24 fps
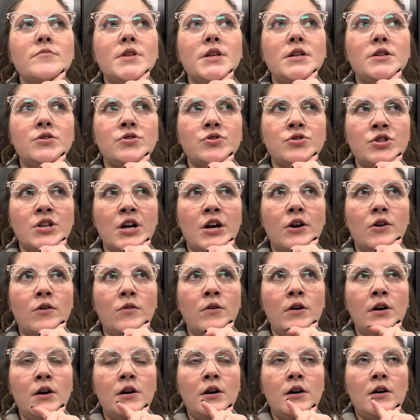so
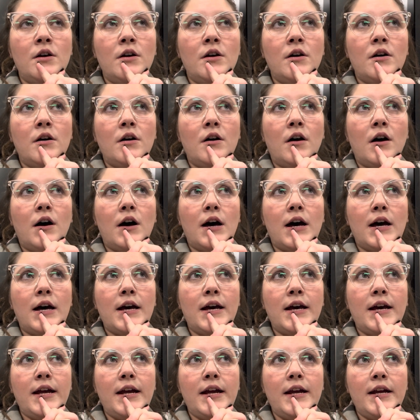
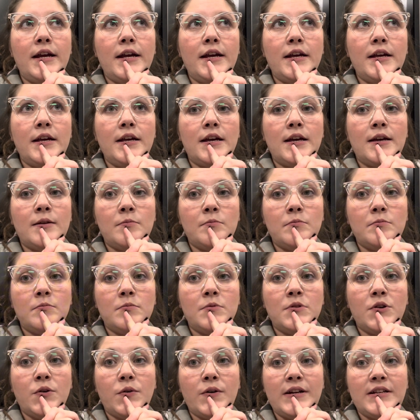I am
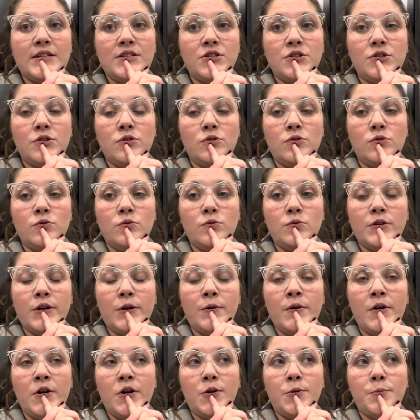going to go
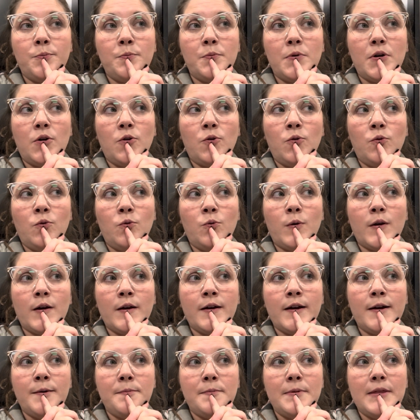home, work
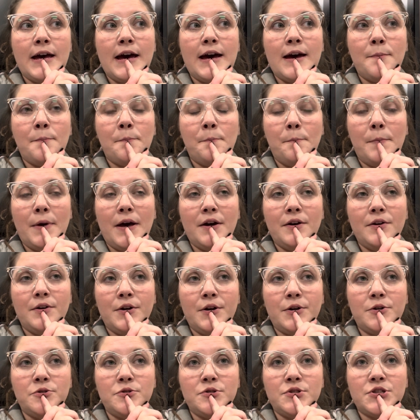up that mug
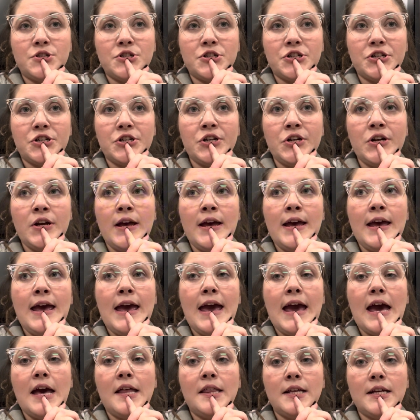coaster,
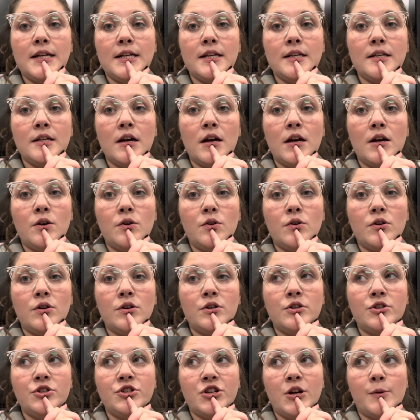and then
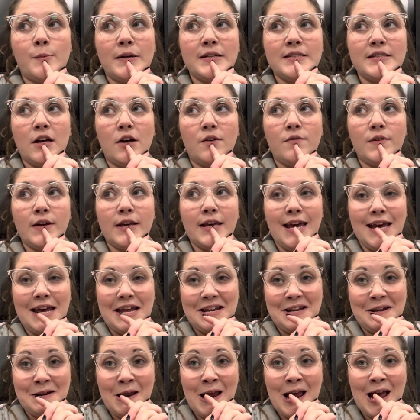show myself
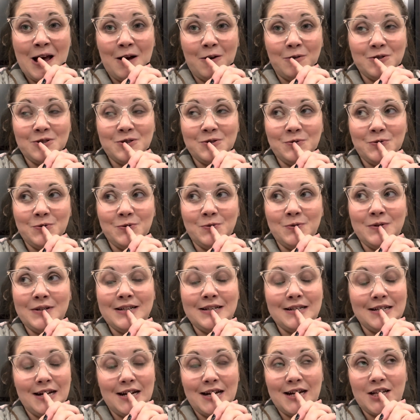again how to
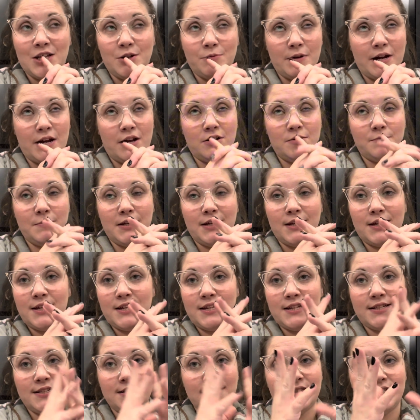knit in the round
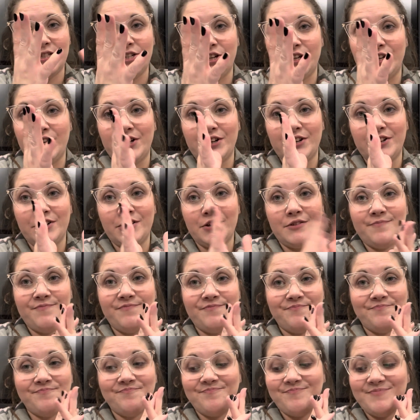because your girl
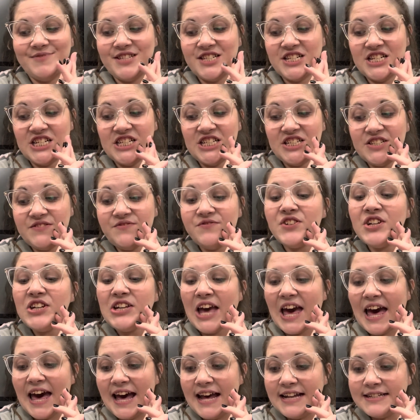done
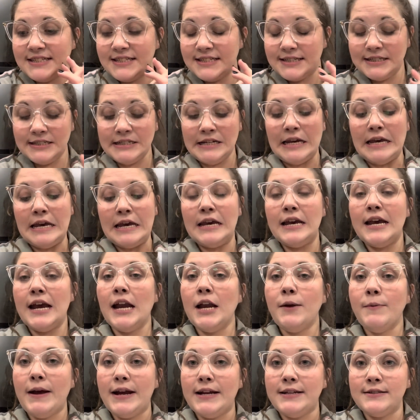forget.
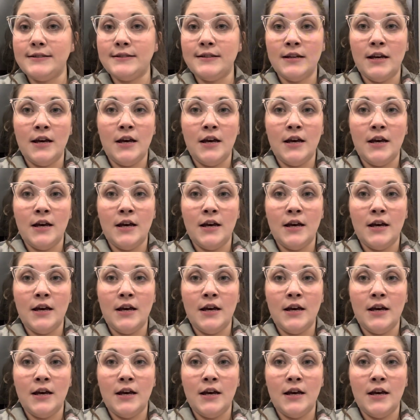Anyways,